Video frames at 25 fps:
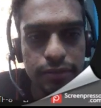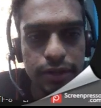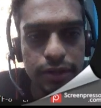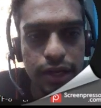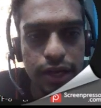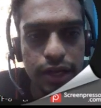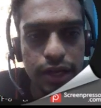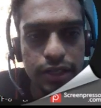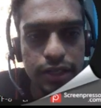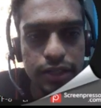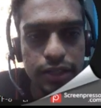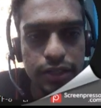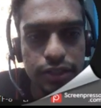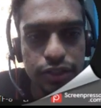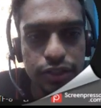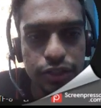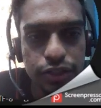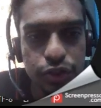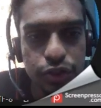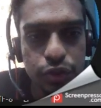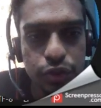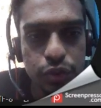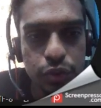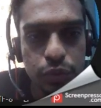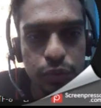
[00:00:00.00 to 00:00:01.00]
and
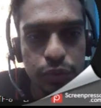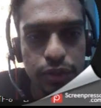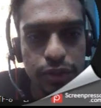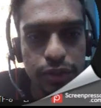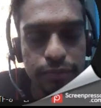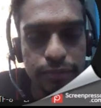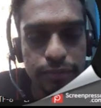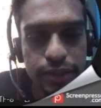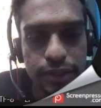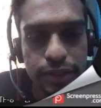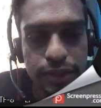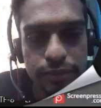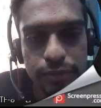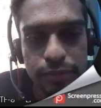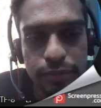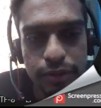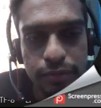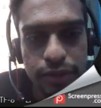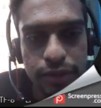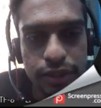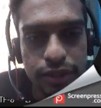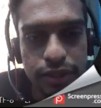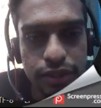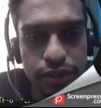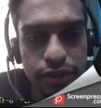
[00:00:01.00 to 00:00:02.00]
U will be
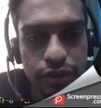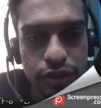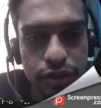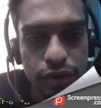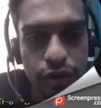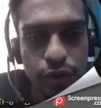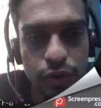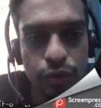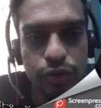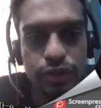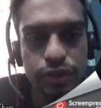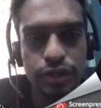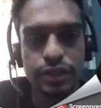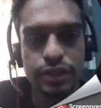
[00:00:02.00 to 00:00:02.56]
implemented the clone